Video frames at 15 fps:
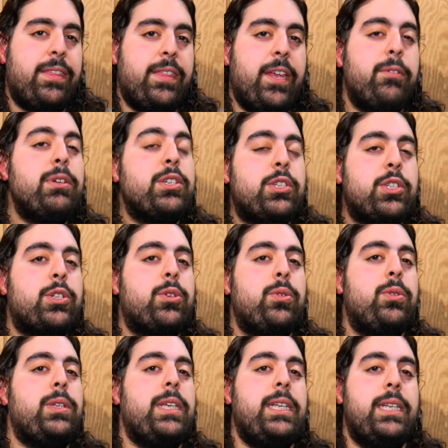there is
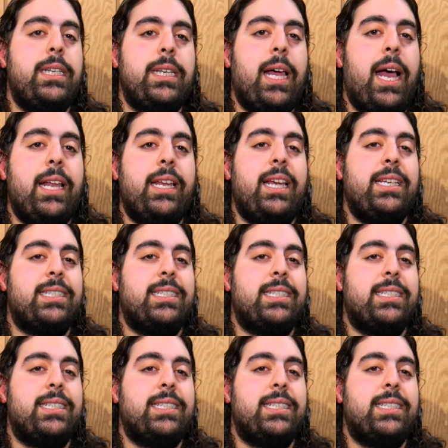truly not a